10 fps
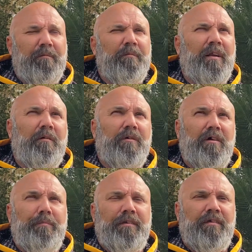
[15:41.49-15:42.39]
what
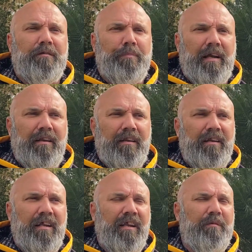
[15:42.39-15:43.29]
I participated
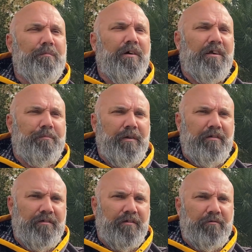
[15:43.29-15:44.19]
in, and even my
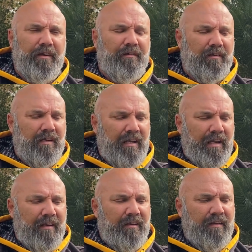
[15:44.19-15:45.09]
experience just recently,
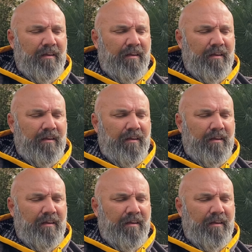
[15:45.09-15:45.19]
and